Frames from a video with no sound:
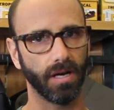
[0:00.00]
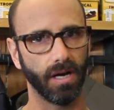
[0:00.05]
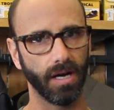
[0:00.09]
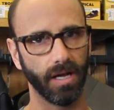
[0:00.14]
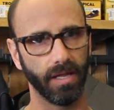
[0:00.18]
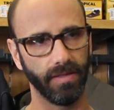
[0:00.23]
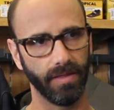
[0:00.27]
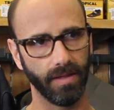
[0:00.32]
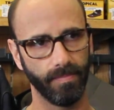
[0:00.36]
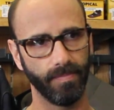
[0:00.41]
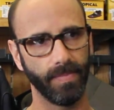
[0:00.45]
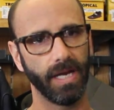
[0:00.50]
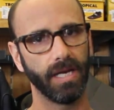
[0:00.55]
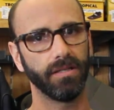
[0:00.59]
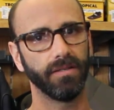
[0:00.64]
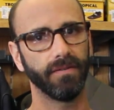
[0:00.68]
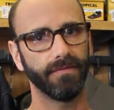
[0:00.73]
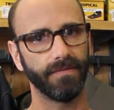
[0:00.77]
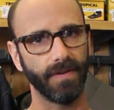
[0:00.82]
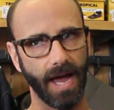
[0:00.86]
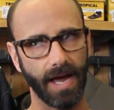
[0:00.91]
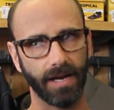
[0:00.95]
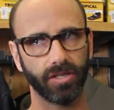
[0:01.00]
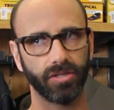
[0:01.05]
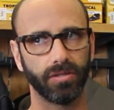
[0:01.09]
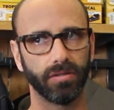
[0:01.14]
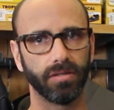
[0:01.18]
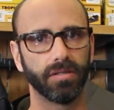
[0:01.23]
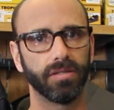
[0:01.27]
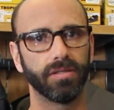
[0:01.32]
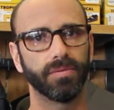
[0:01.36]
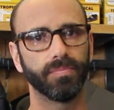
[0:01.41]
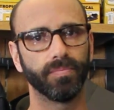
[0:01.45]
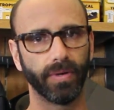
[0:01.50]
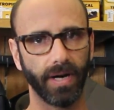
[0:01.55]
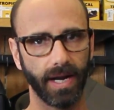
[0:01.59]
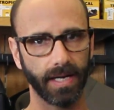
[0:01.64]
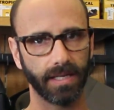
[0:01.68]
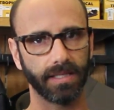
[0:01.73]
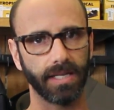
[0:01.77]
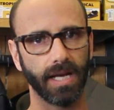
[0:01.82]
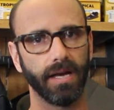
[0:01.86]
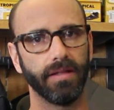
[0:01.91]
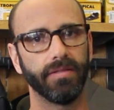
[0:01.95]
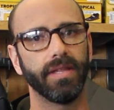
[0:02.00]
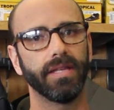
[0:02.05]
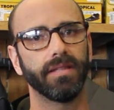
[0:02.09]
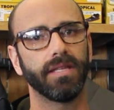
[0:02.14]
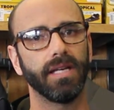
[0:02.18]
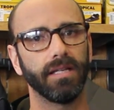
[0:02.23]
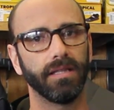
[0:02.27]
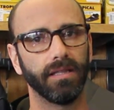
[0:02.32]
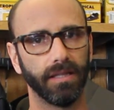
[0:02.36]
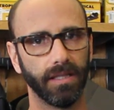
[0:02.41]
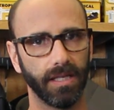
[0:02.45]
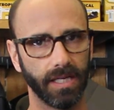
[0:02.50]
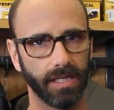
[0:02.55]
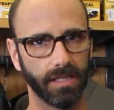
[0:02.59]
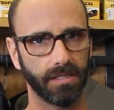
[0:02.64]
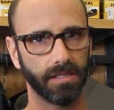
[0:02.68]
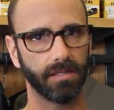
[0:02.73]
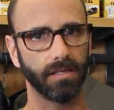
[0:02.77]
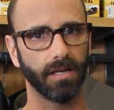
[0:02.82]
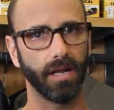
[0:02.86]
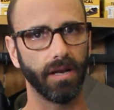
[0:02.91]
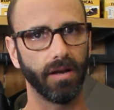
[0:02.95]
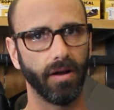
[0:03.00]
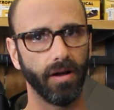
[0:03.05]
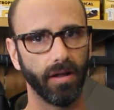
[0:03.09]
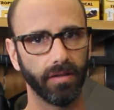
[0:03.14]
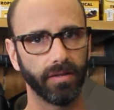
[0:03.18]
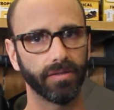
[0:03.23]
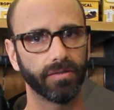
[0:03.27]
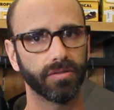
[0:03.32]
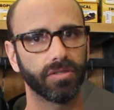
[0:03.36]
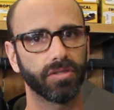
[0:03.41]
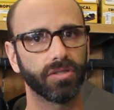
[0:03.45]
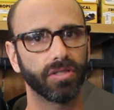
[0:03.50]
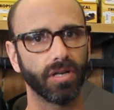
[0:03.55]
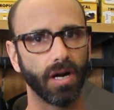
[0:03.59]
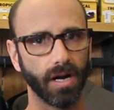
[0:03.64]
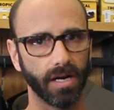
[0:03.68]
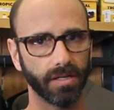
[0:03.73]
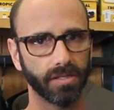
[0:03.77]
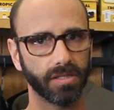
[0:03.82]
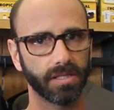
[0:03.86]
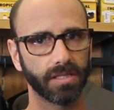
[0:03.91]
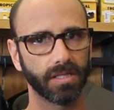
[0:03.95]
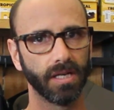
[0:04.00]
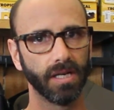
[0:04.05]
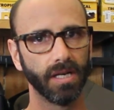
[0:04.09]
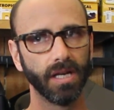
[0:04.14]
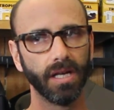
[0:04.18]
on the manufacturer's breakdown that they list on all those charts.